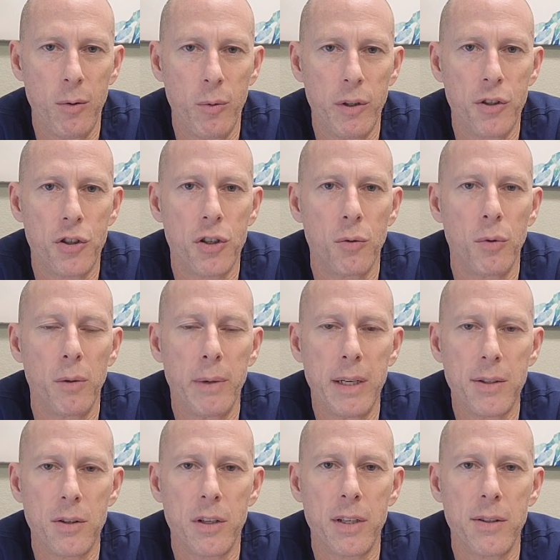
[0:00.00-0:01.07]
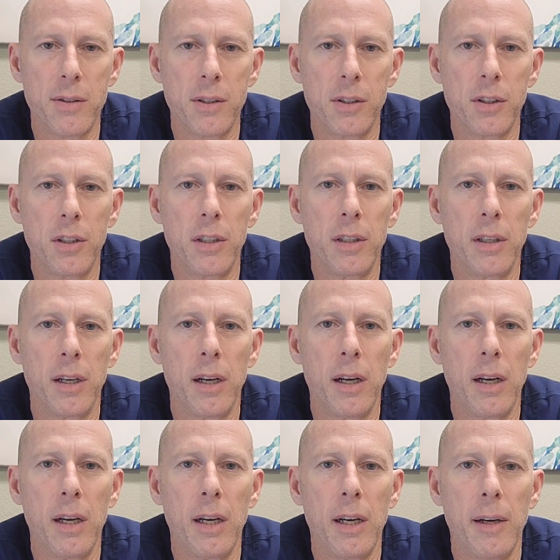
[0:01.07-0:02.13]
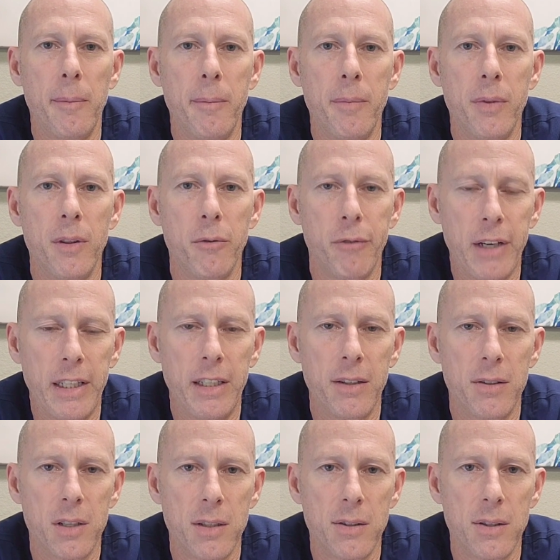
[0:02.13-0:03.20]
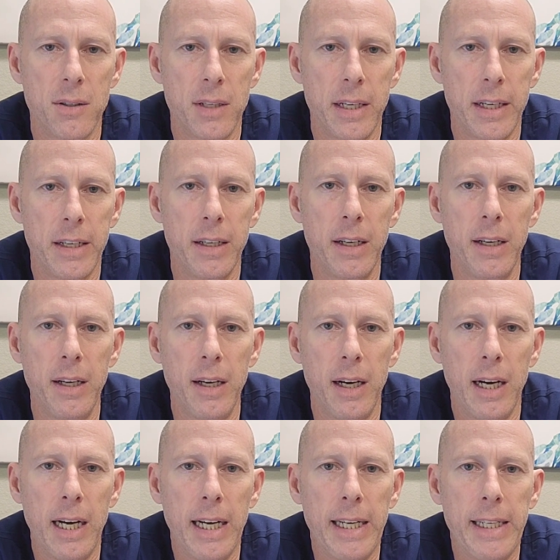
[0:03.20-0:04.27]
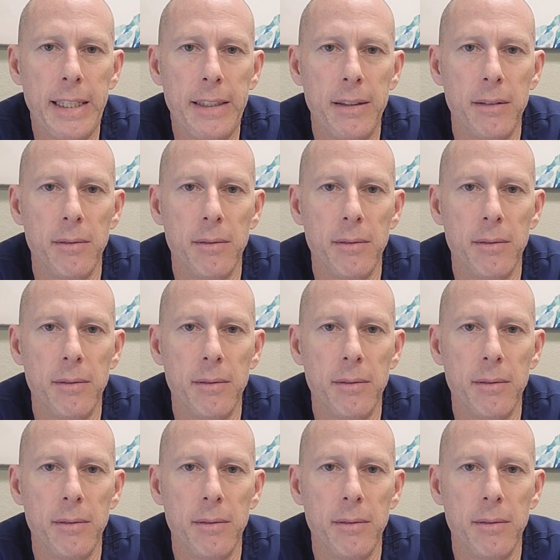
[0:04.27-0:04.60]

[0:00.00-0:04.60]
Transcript: which ribeyes are considered um, the fattiest cuts of steak, I